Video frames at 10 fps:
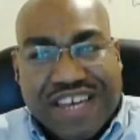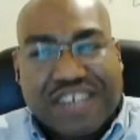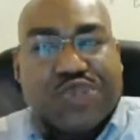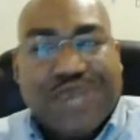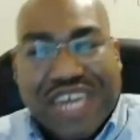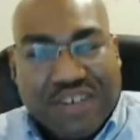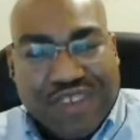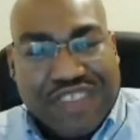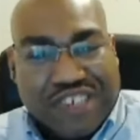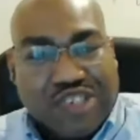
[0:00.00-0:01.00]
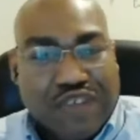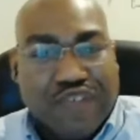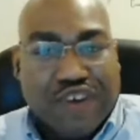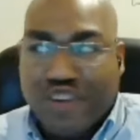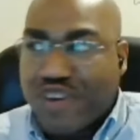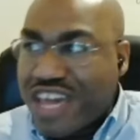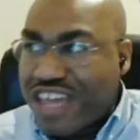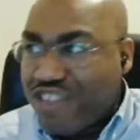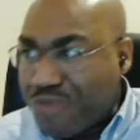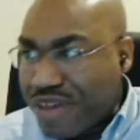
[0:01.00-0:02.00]
because you can't run their software in your
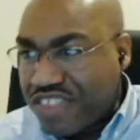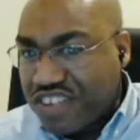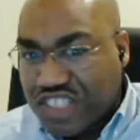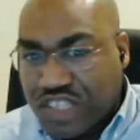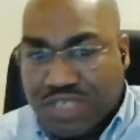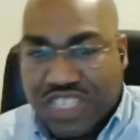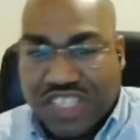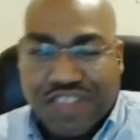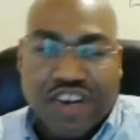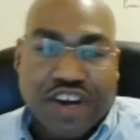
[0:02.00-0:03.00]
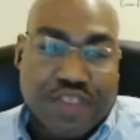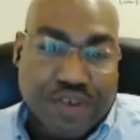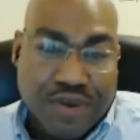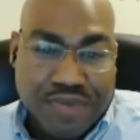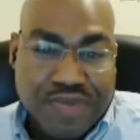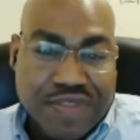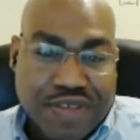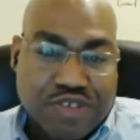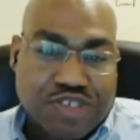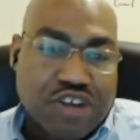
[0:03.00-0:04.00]
head. You make the assumption that they're other.
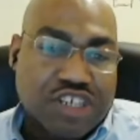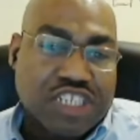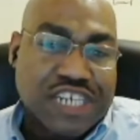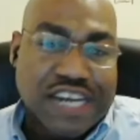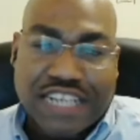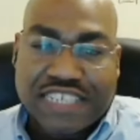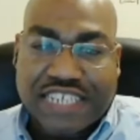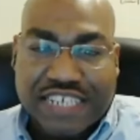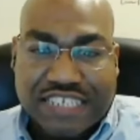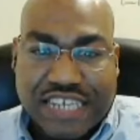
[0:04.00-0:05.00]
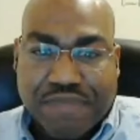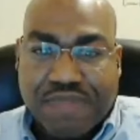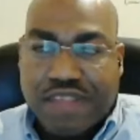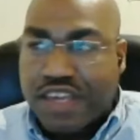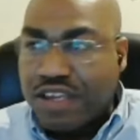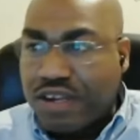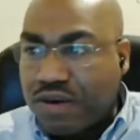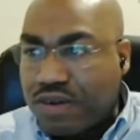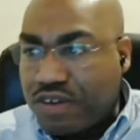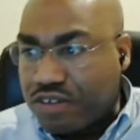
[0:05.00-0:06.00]
You start jihads against them. You
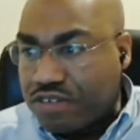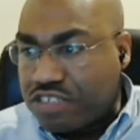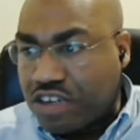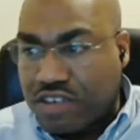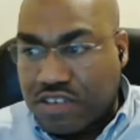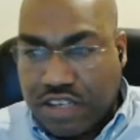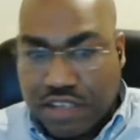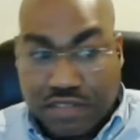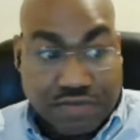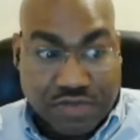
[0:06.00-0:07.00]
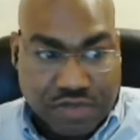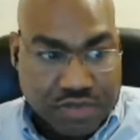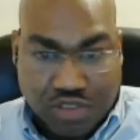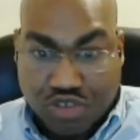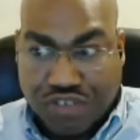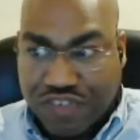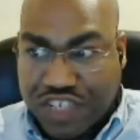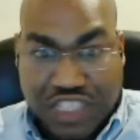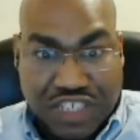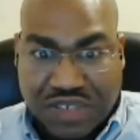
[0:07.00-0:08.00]
know, you start um,
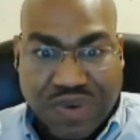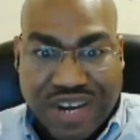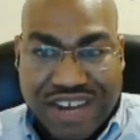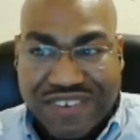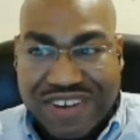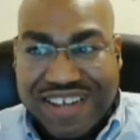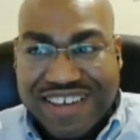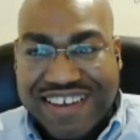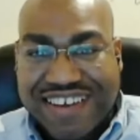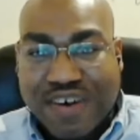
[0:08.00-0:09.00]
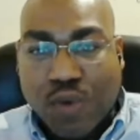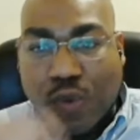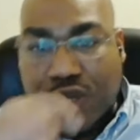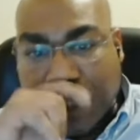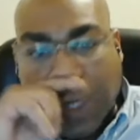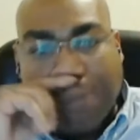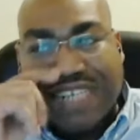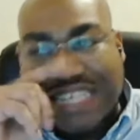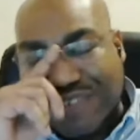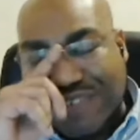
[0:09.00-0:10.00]
crucifixions and whatever. You know, once you
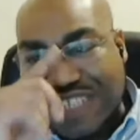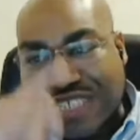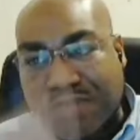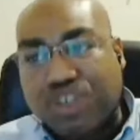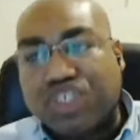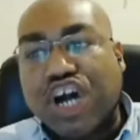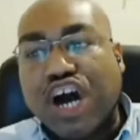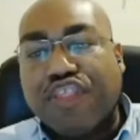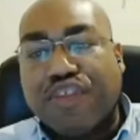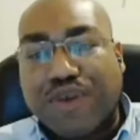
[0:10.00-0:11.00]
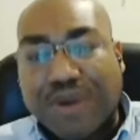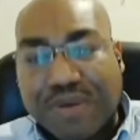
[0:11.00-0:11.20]
objectify someone to other,